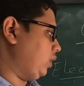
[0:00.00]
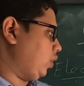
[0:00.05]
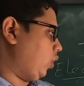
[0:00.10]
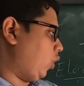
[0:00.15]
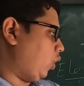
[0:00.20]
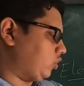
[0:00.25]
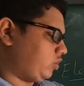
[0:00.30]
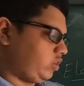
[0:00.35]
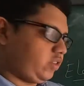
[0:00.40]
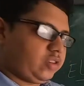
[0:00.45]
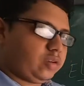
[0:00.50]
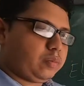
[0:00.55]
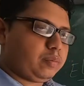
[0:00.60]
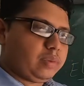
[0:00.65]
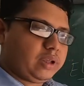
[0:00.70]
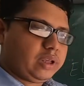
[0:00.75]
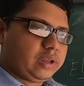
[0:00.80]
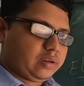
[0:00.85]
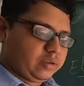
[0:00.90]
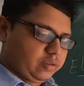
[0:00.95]
Oxygen
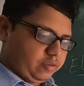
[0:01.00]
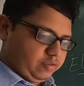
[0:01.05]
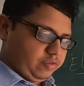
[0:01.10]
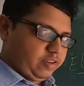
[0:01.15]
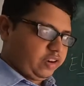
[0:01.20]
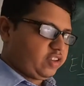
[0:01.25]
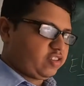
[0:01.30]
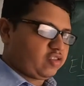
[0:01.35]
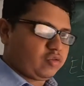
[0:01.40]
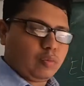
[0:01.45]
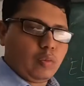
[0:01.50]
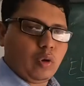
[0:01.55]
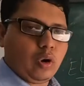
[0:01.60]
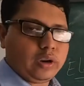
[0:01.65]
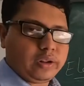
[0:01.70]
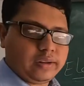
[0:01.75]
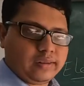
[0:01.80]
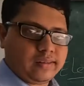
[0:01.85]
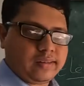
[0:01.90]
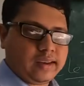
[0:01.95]
being very
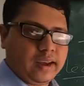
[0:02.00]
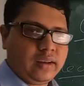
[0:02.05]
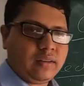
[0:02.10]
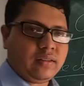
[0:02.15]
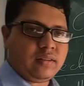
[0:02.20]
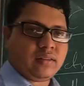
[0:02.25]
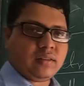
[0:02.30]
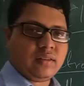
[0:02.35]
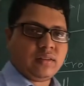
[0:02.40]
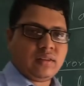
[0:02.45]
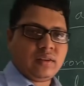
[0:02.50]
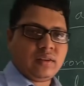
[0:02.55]
small in size,